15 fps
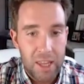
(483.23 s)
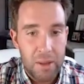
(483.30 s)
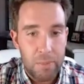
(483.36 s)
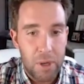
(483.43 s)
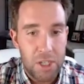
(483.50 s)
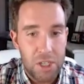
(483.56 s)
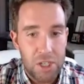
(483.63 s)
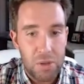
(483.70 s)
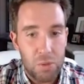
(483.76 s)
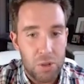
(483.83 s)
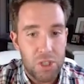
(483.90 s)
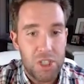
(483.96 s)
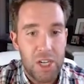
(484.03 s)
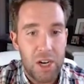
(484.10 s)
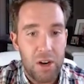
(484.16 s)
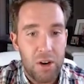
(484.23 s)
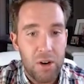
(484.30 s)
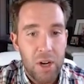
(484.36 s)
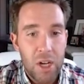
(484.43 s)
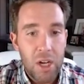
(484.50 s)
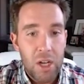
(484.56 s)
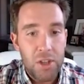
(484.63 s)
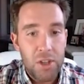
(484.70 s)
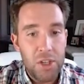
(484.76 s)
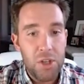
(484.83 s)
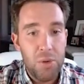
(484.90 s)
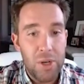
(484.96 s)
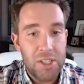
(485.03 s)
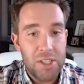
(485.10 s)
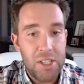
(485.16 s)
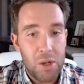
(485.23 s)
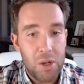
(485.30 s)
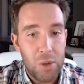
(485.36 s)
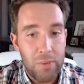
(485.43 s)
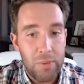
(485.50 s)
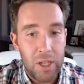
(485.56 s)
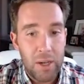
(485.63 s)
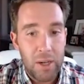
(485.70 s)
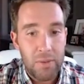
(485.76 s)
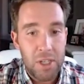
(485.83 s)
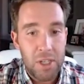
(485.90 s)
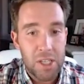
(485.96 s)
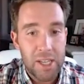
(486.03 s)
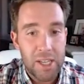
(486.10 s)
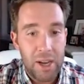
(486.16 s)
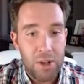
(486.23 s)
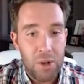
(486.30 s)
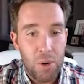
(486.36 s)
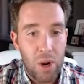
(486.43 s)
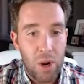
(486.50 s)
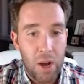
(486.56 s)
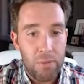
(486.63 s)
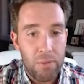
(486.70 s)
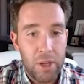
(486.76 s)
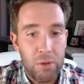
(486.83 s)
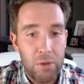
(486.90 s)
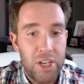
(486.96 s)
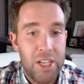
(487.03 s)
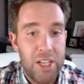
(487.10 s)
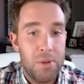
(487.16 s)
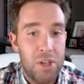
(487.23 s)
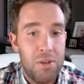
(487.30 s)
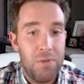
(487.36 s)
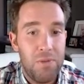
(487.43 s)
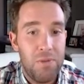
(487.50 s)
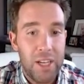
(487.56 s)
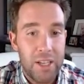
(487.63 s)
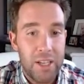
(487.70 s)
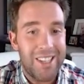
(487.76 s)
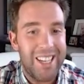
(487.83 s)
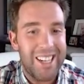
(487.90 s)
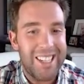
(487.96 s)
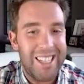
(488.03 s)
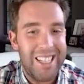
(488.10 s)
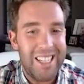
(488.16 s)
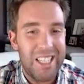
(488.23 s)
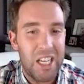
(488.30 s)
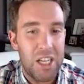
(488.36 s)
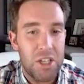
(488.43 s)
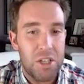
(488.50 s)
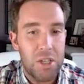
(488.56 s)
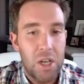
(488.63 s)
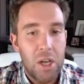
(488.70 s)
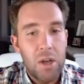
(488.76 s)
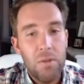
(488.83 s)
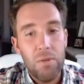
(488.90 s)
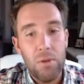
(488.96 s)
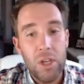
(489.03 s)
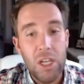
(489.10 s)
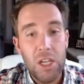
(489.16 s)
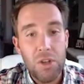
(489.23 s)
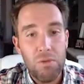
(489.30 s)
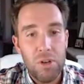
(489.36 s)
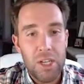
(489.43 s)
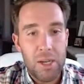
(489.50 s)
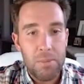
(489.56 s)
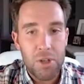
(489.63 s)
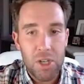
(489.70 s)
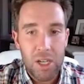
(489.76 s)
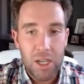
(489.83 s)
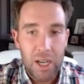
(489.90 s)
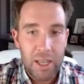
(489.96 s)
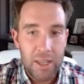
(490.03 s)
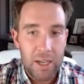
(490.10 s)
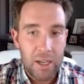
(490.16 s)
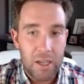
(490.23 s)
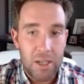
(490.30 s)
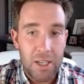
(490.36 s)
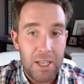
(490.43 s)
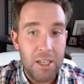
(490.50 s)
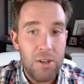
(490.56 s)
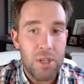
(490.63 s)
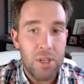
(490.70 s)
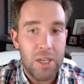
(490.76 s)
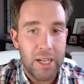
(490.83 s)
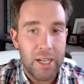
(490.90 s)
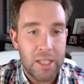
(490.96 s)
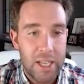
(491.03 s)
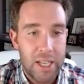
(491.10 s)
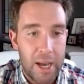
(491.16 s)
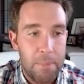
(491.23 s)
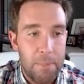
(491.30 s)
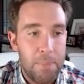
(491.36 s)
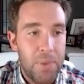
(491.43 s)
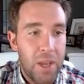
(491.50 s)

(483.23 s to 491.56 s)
The budget will share the USD equivalent of the discount you are offering. Redemption fees, 60 cents for each redemption, and then continue to next step.